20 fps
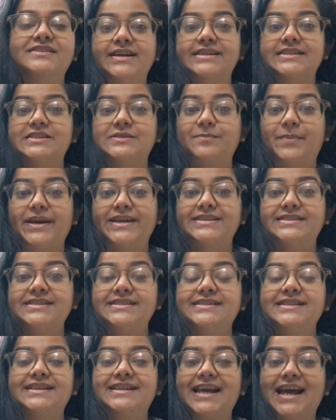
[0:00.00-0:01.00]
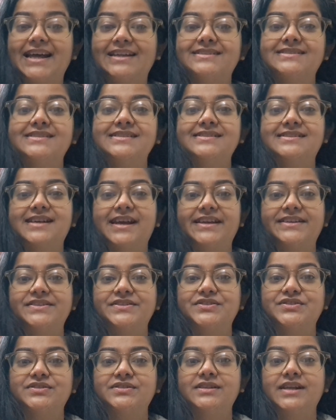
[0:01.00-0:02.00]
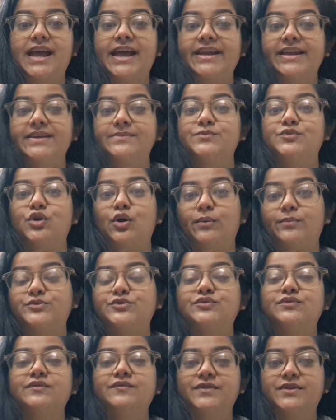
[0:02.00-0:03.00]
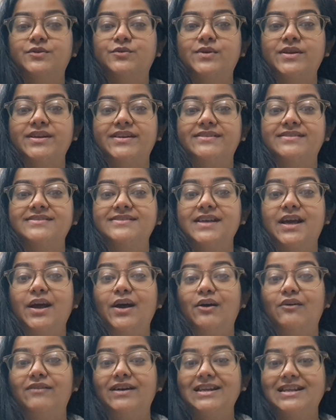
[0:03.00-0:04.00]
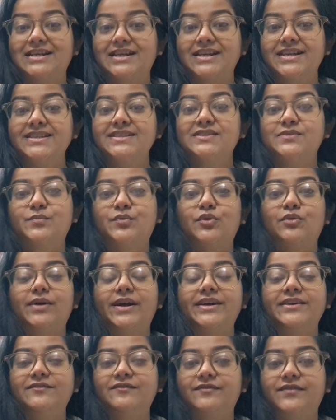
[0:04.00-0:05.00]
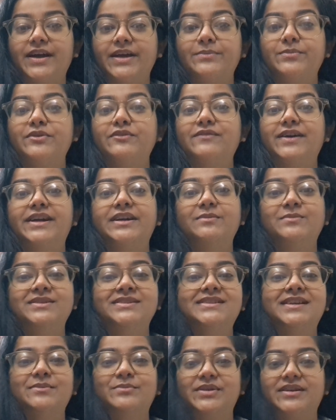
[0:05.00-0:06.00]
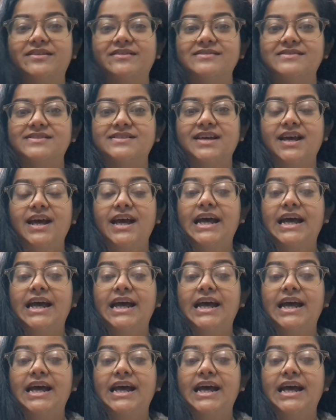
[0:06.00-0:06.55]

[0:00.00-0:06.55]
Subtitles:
Spices enhances digestion and absorption of nutrients, while greens provide fiber, vitamins, and minerals.